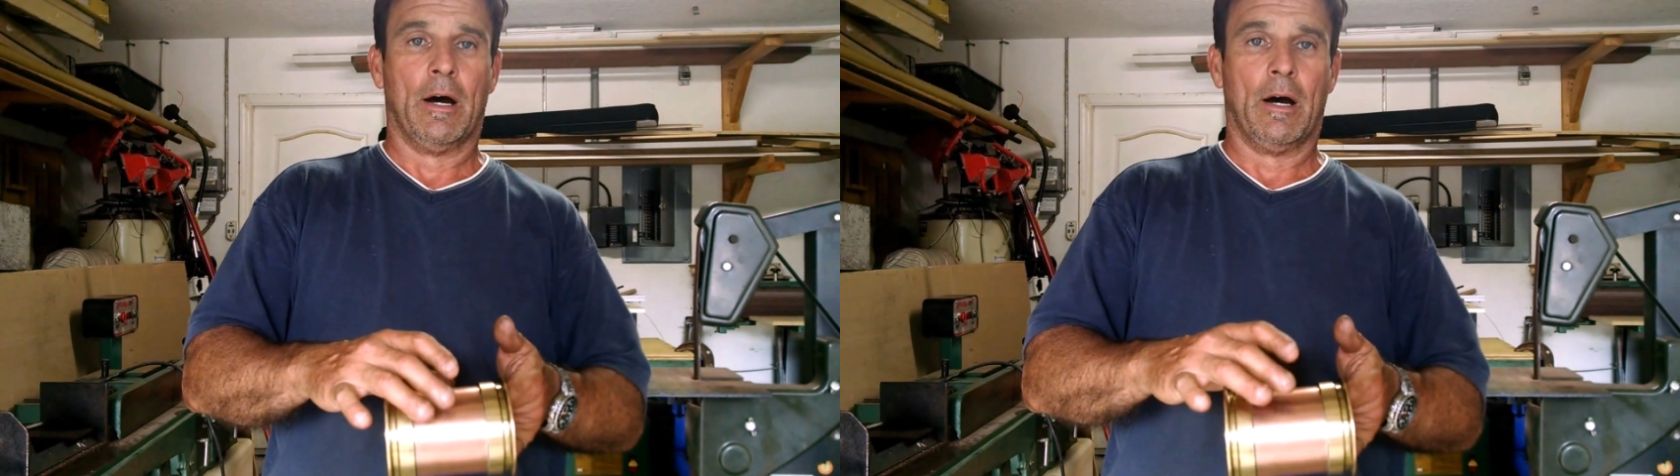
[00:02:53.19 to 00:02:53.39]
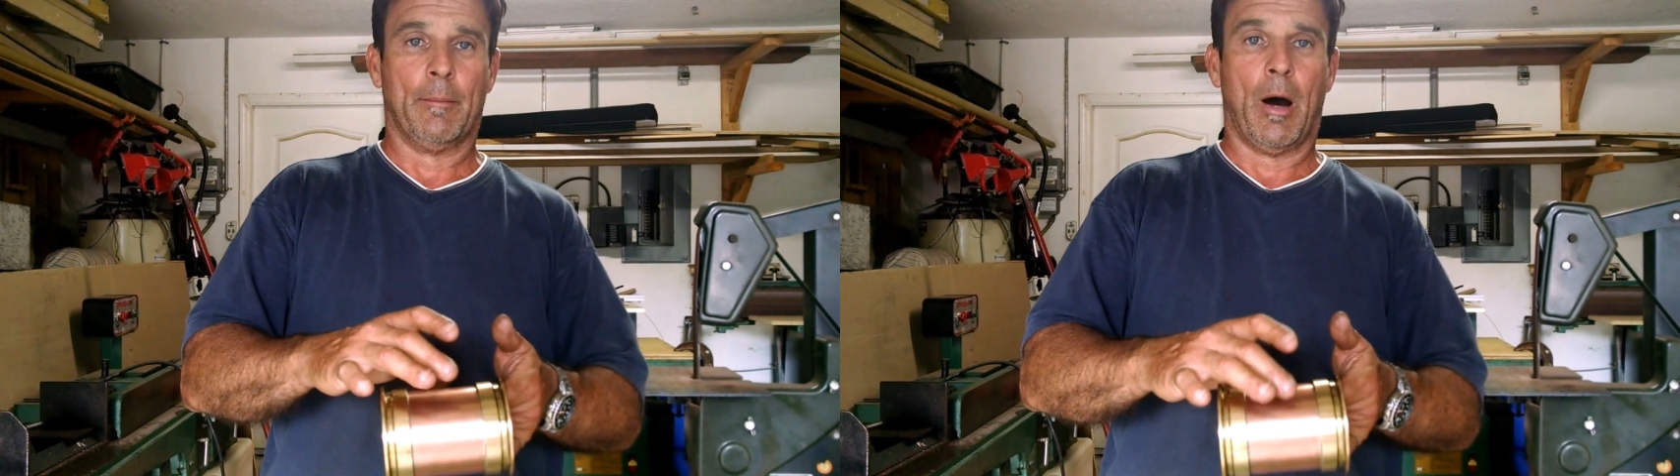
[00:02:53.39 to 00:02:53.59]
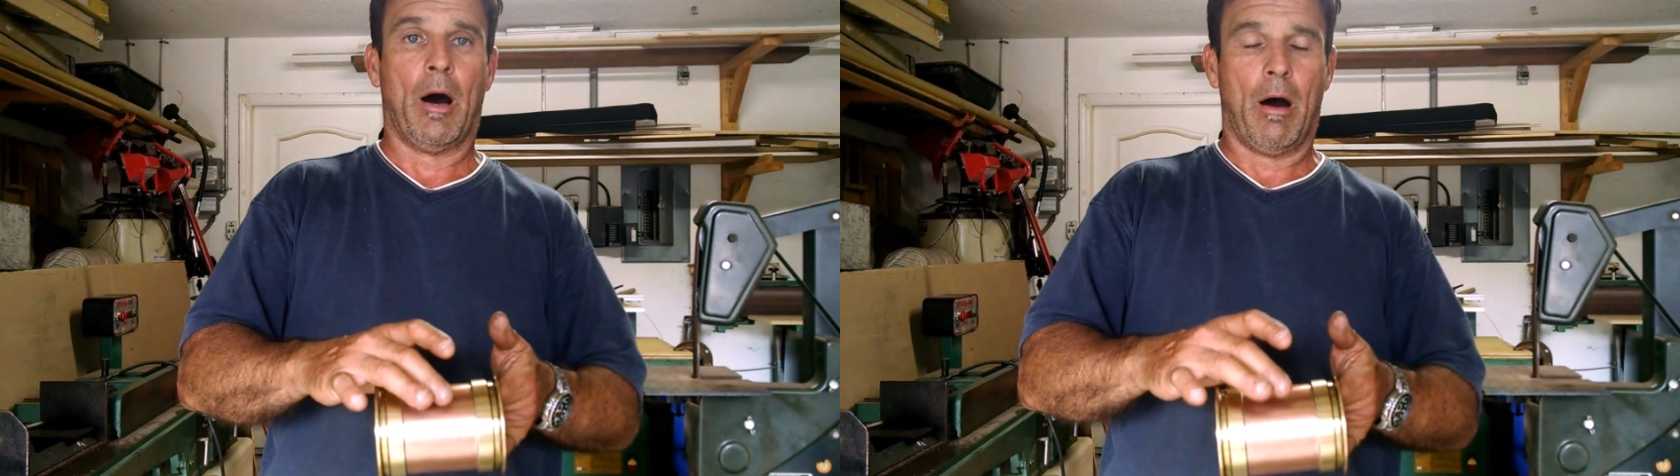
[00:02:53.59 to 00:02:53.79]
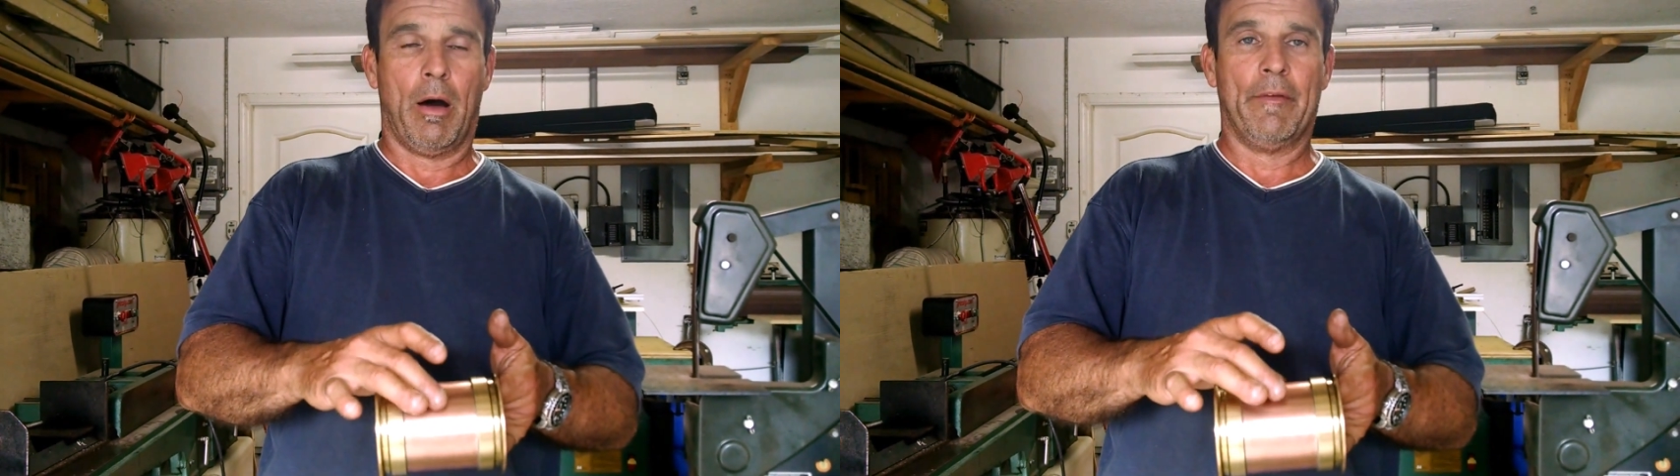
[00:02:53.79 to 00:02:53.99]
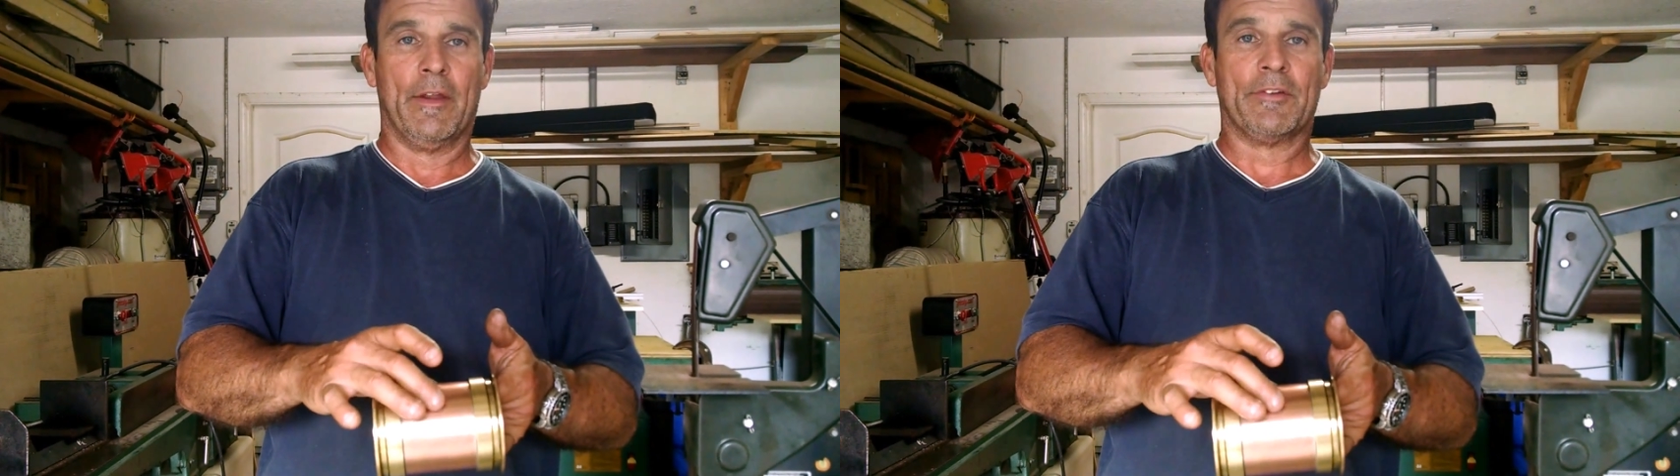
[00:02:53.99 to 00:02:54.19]
um,
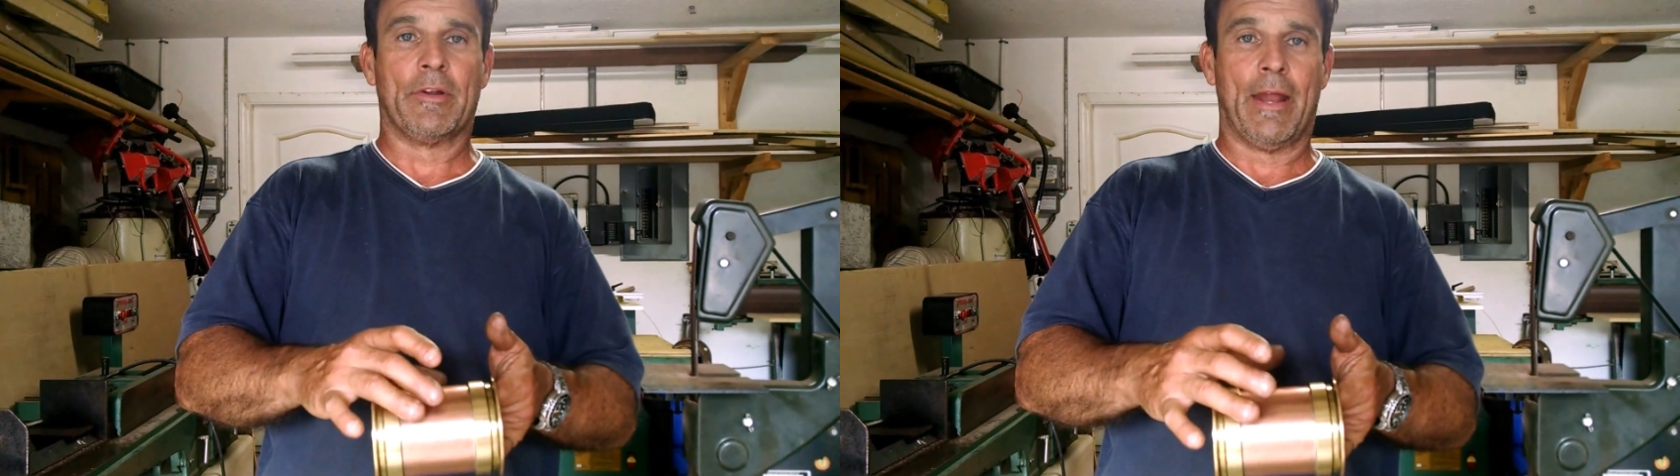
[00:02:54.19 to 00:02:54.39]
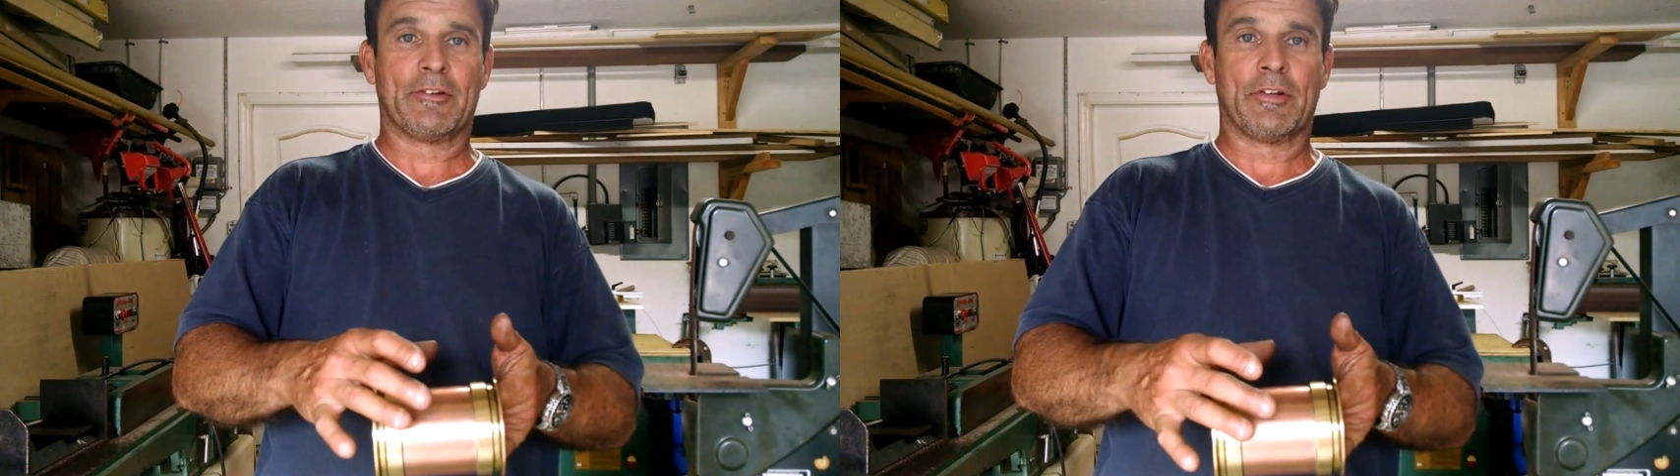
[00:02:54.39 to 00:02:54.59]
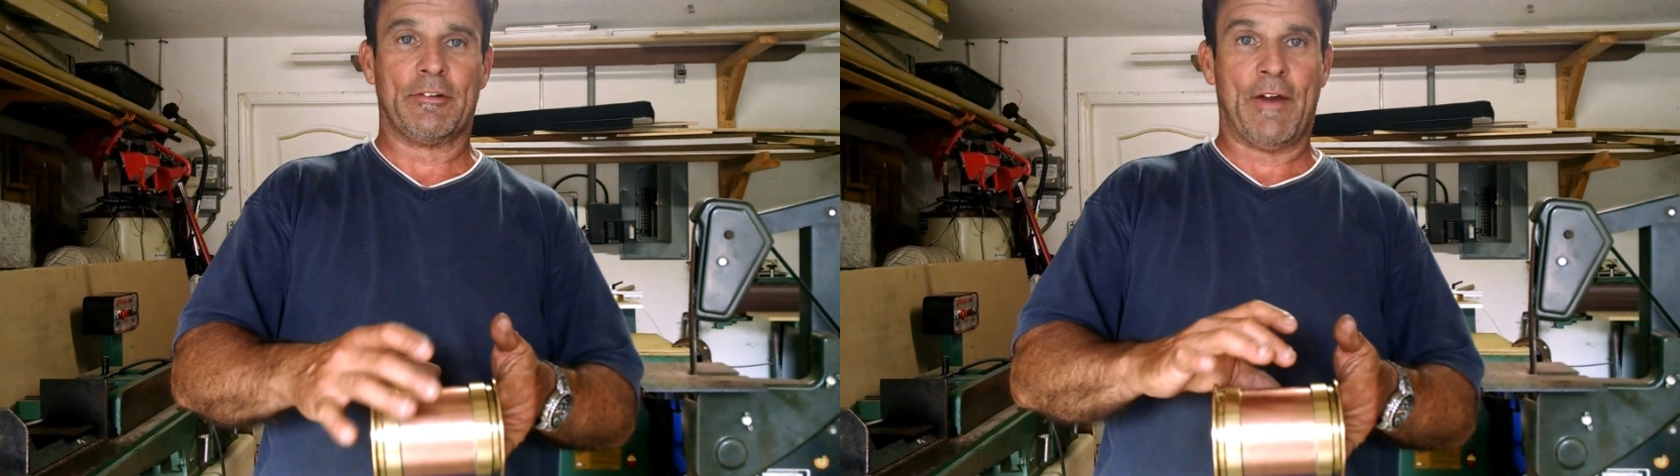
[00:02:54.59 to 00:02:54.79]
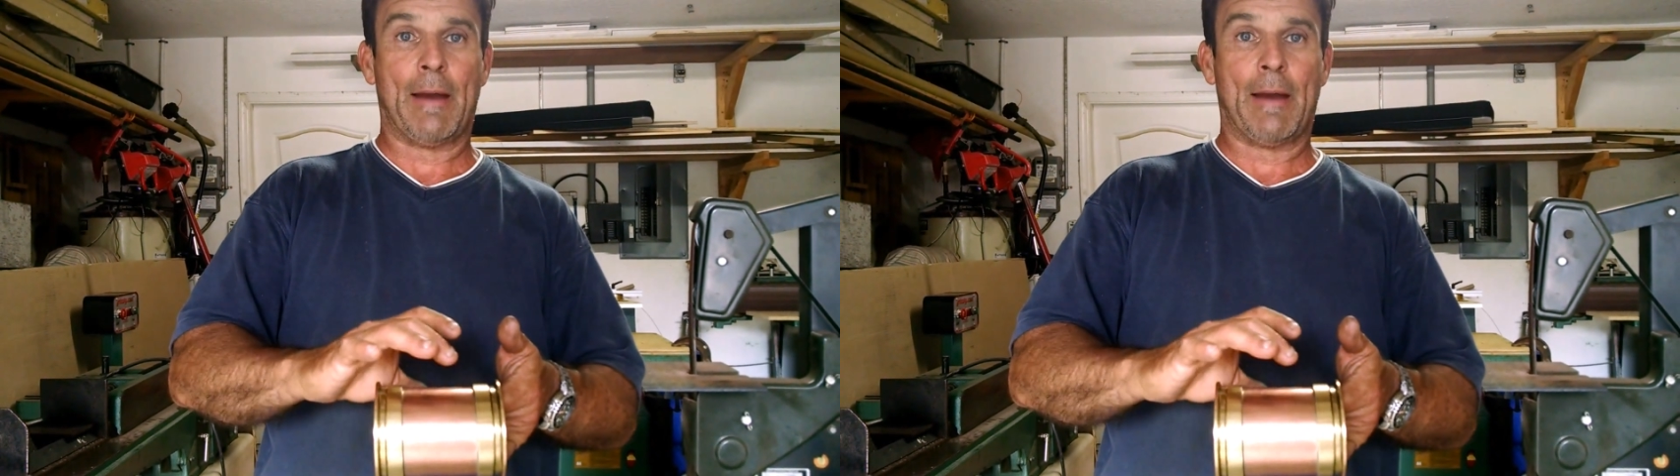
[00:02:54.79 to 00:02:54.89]
on this and actually